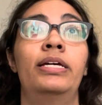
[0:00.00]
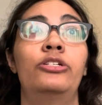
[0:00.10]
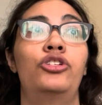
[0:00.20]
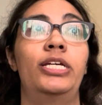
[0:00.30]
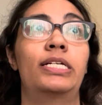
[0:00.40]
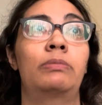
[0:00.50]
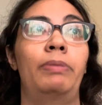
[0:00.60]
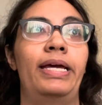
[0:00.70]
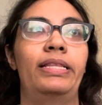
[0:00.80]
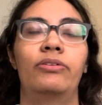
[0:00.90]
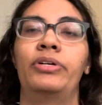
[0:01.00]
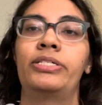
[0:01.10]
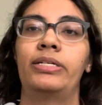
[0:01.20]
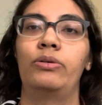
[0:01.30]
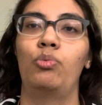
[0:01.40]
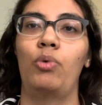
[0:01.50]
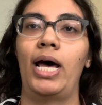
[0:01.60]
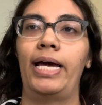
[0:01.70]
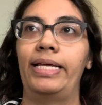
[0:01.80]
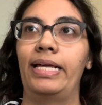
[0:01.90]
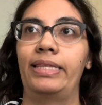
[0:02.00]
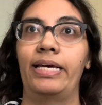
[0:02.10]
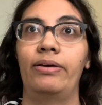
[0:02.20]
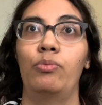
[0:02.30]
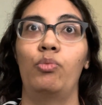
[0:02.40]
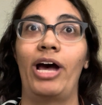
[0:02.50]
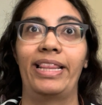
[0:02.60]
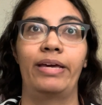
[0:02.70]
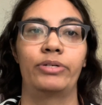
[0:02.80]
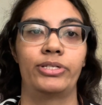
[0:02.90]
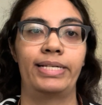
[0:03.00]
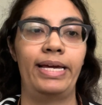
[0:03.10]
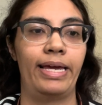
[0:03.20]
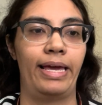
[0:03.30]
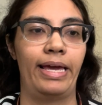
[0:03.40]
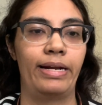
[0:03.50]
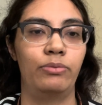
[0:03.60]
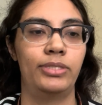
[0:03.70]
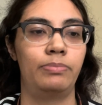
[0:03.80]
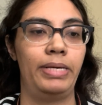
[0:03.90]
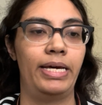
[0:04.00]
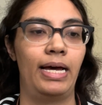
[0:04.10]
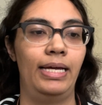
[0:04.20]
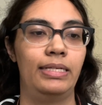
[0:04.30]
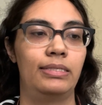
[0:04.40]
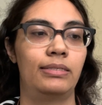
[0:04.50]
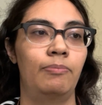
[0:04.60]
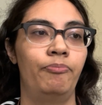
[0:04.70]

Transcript: she explained the reason why they were staying, and it was because